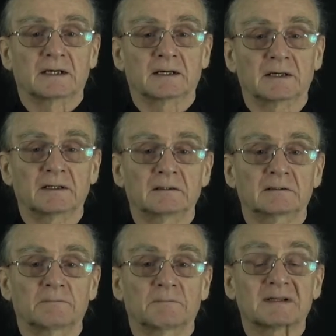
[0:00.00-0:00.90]

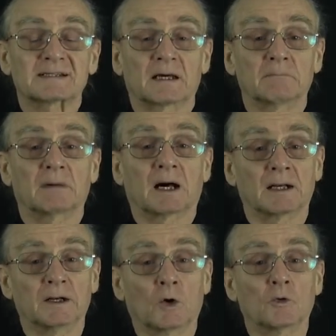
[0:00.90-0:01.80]
and some
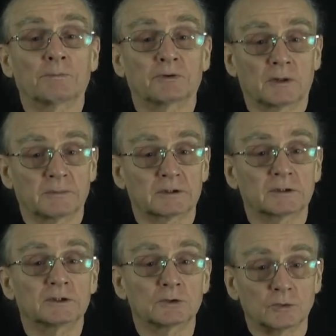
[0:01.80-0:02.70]
unknown parameter u,